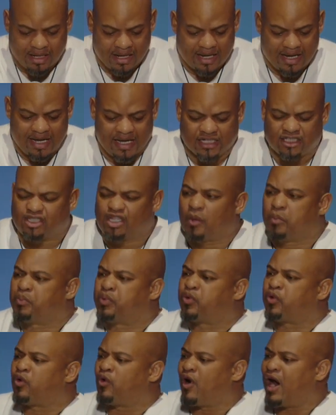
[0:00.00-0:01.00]
is the
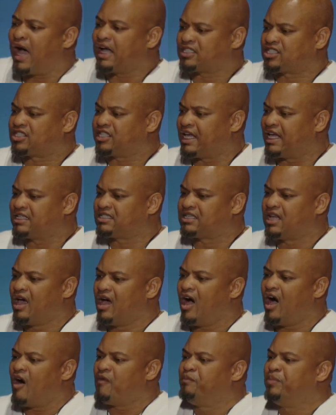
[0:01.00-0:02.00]
process
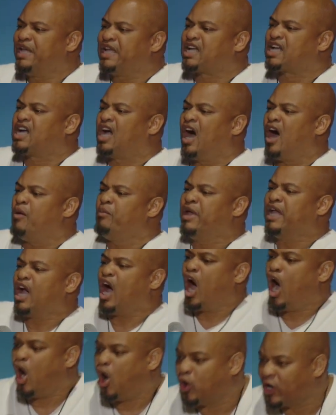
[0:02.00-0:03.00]
of becoming
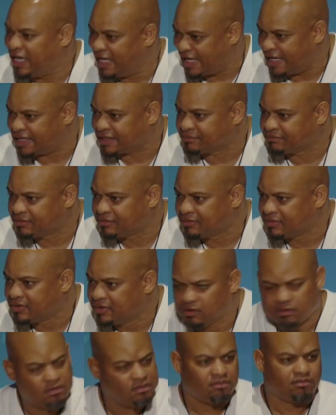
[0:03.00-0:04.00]
holy.
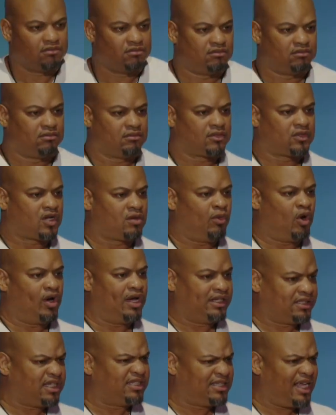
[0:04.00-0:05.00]
Come on,
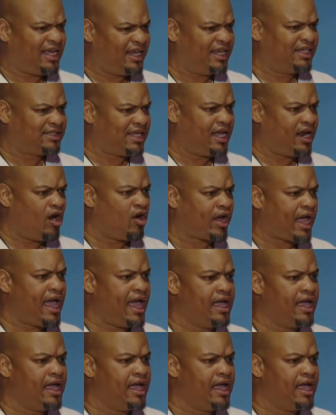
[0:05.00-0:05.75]
is, is that, is that okay?